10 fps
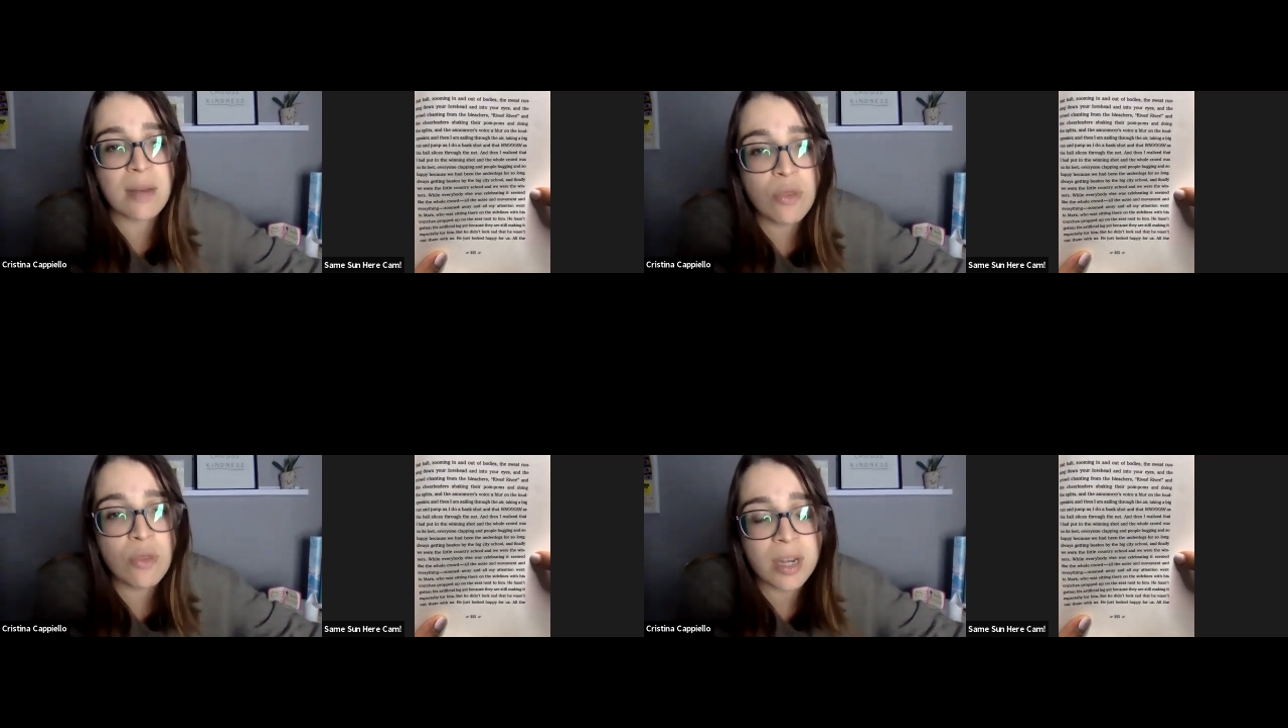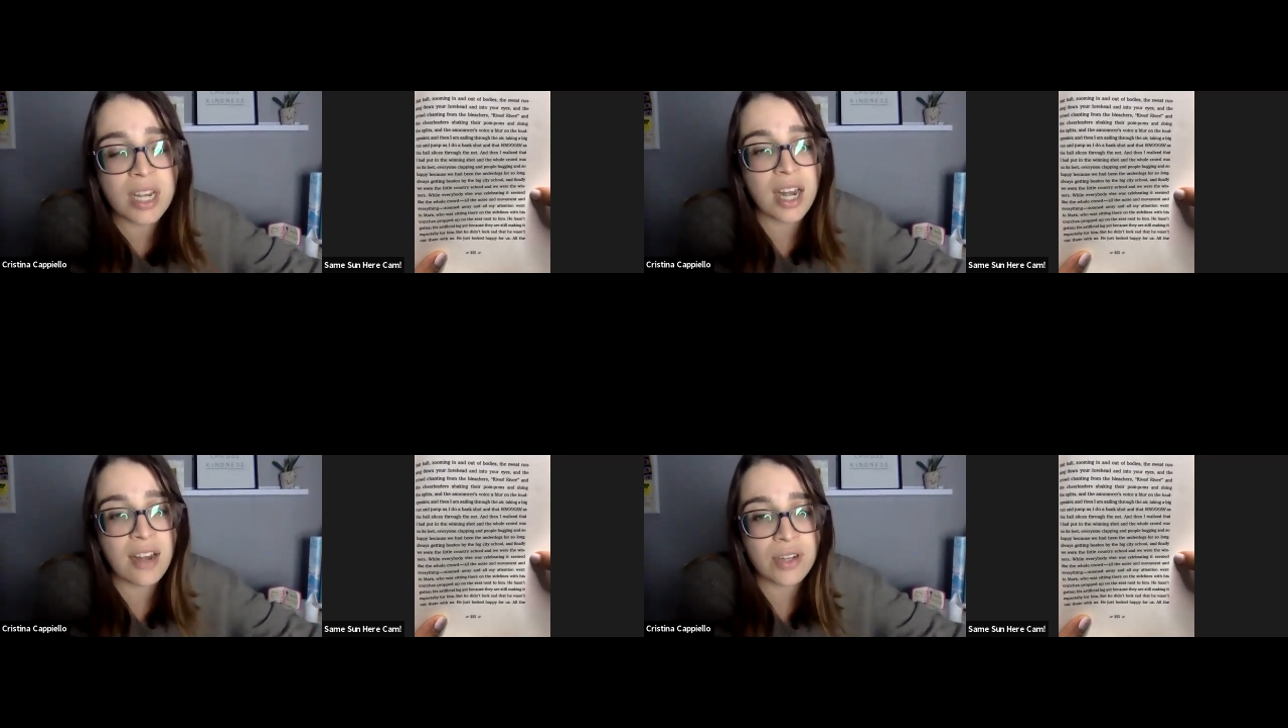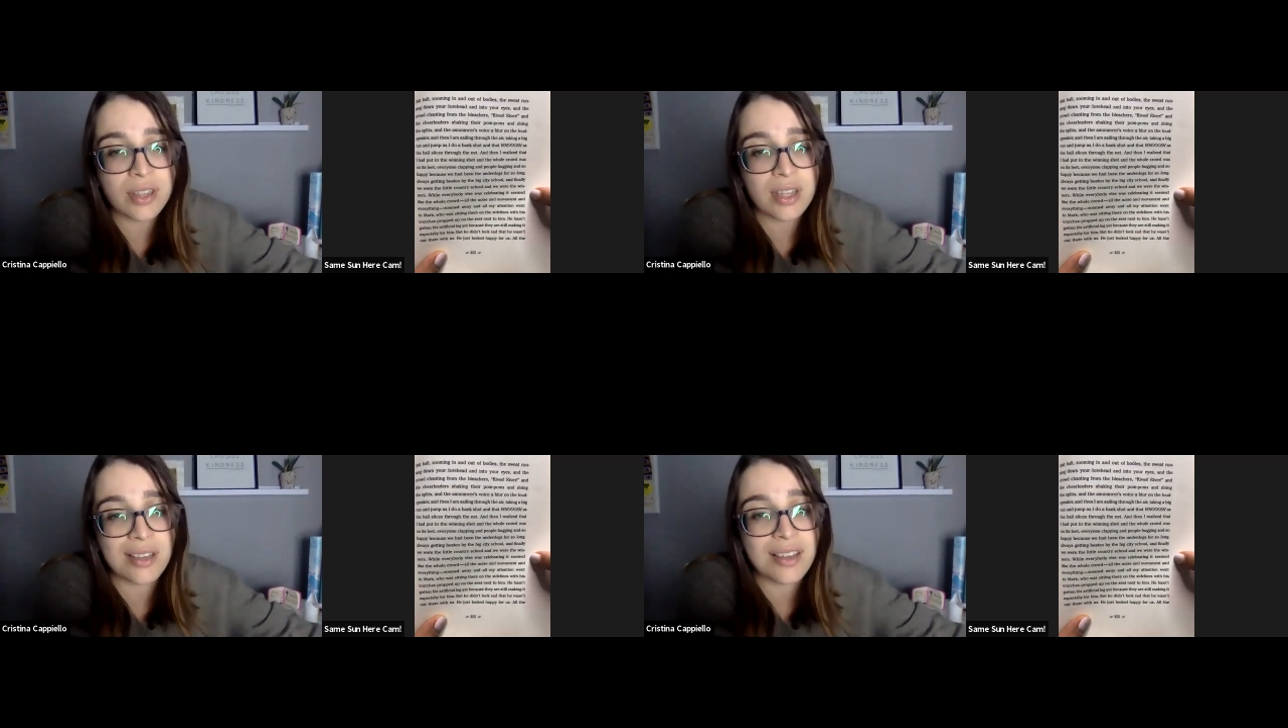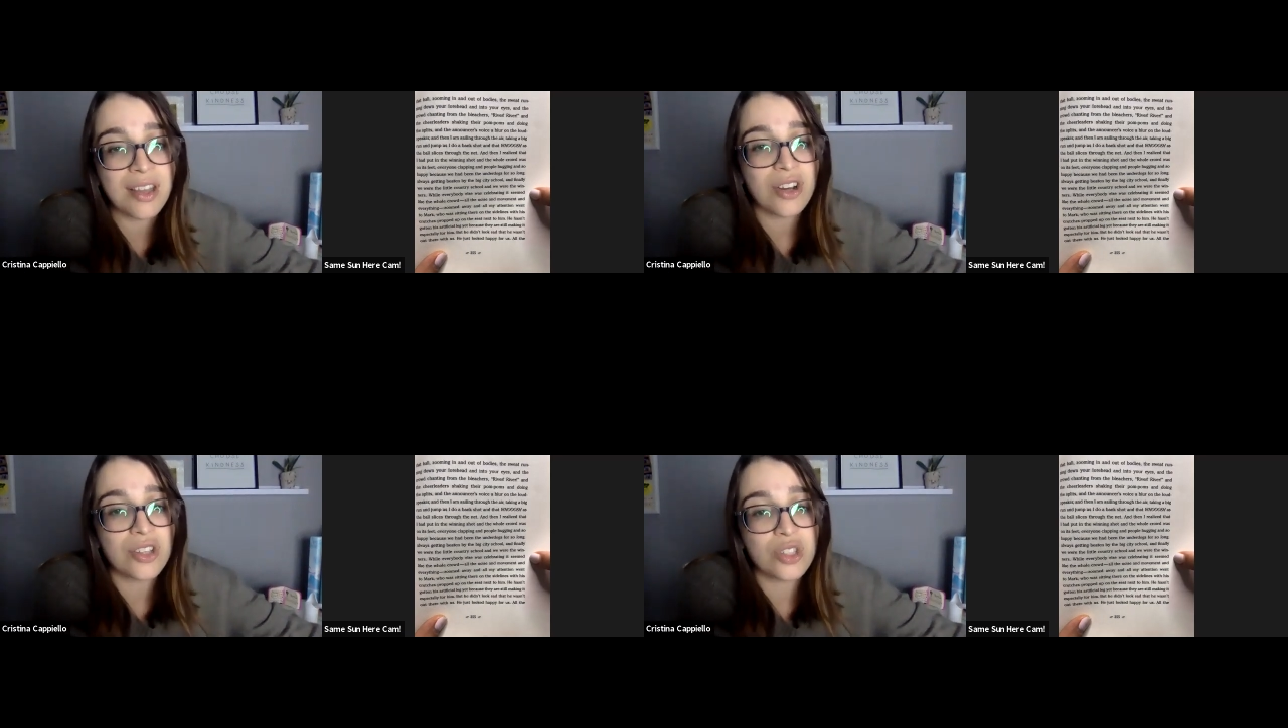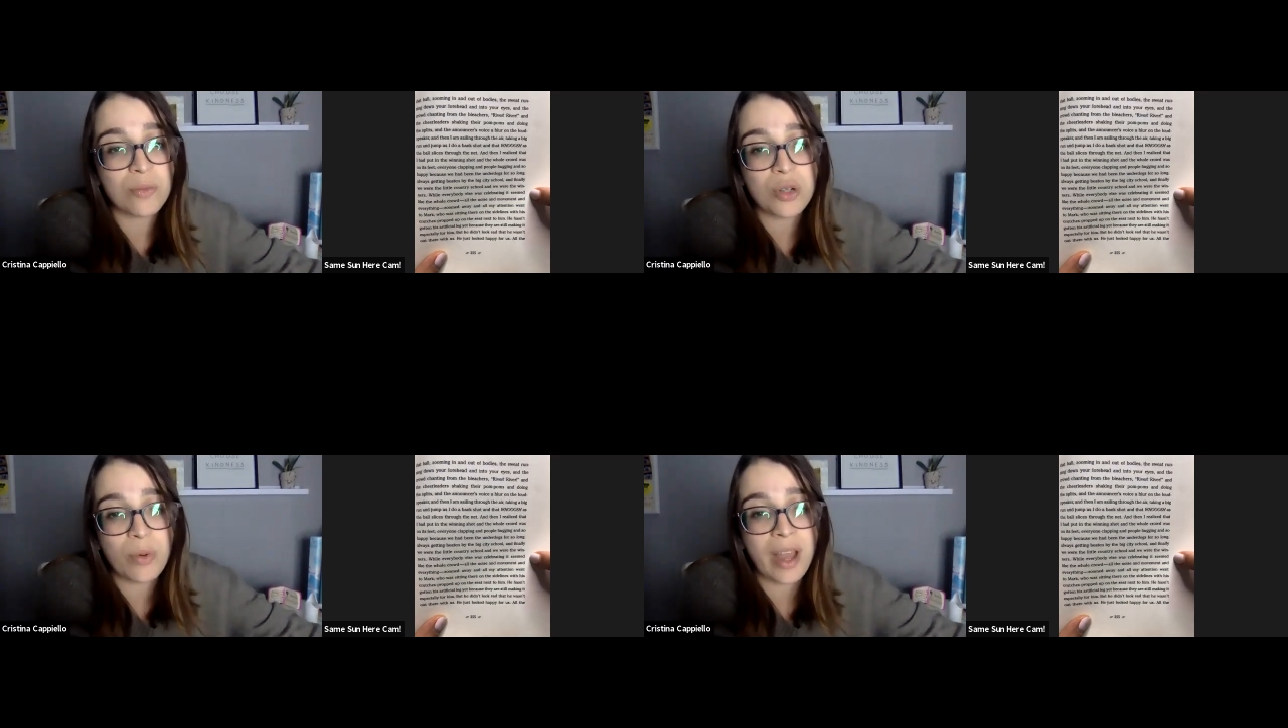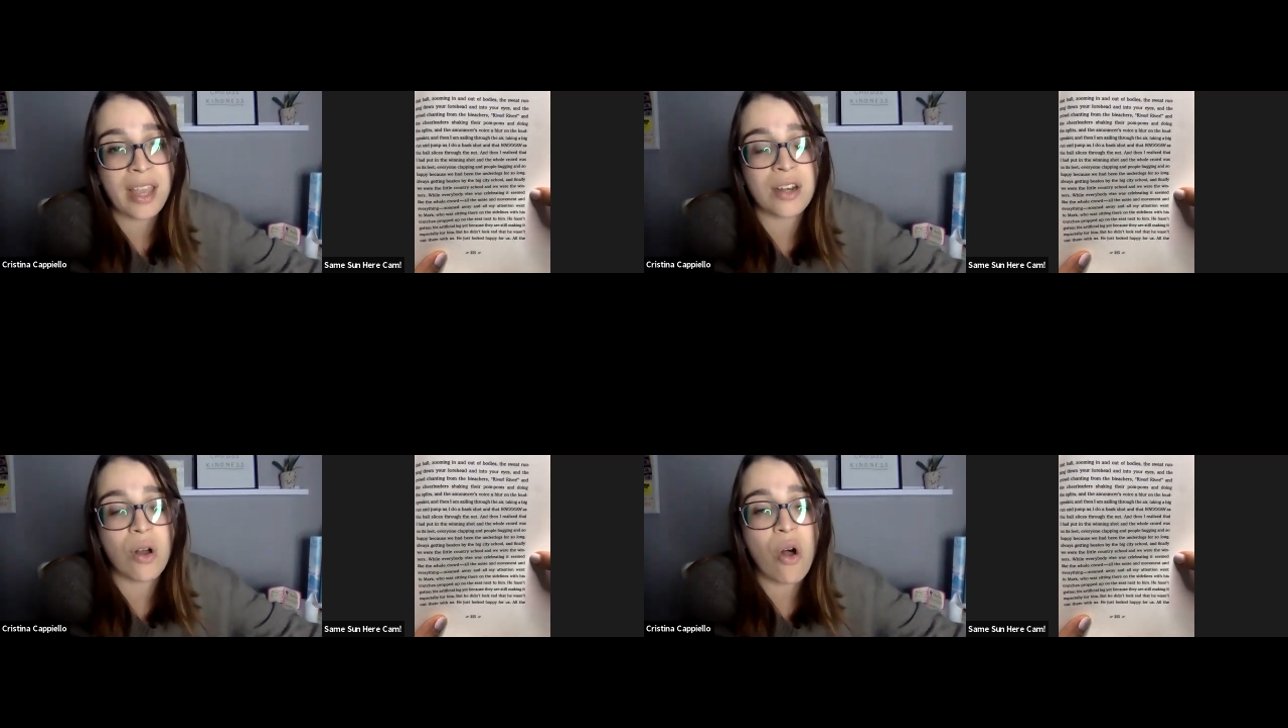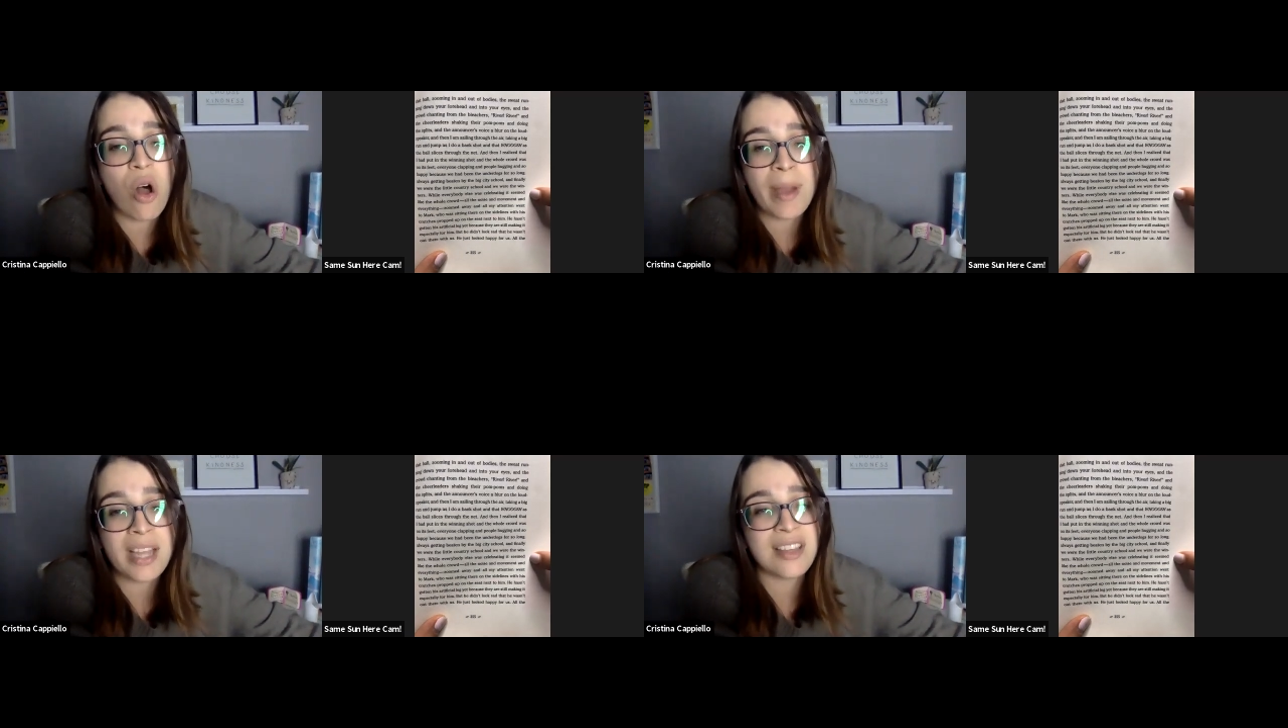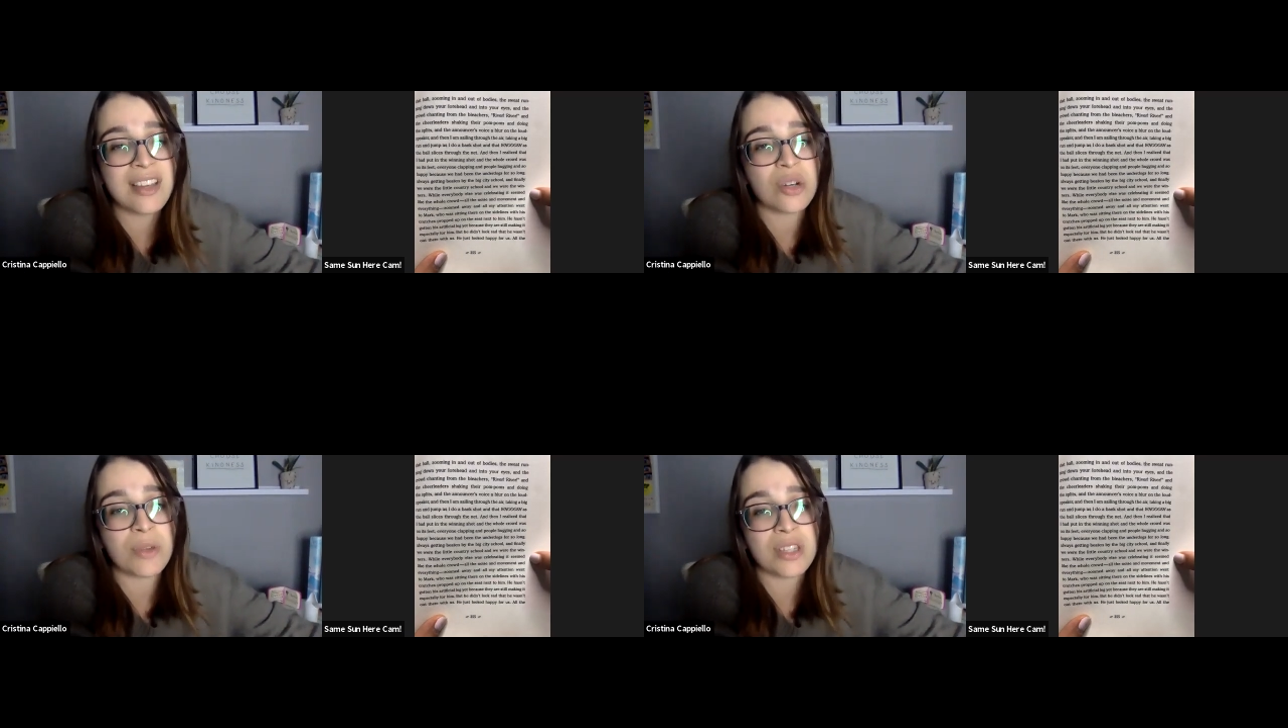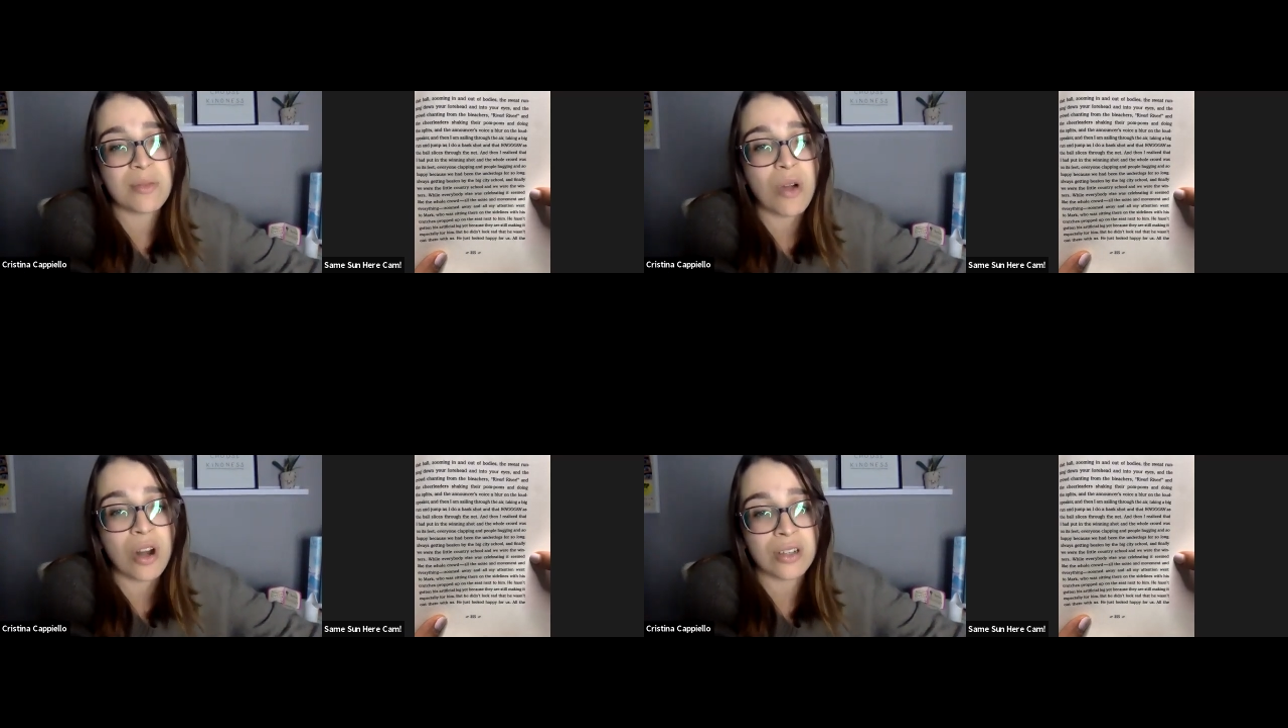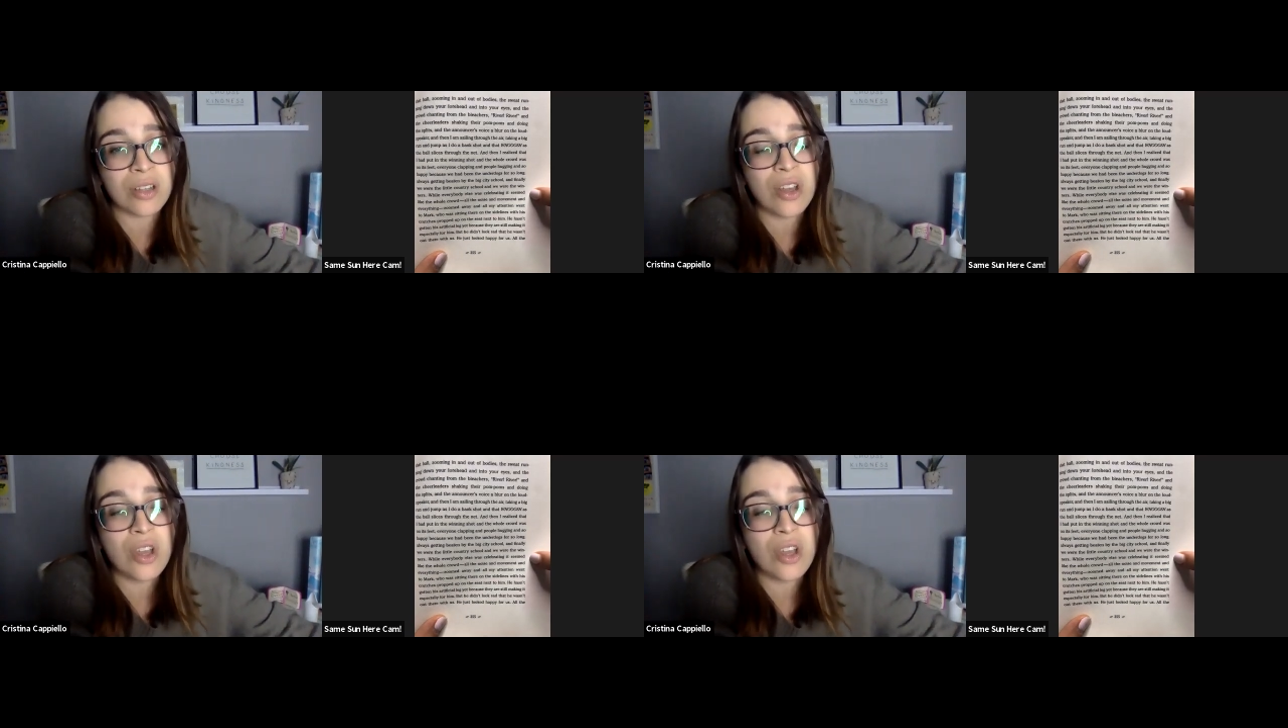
and movement and everything zoomed away, and all my attention went to Mark,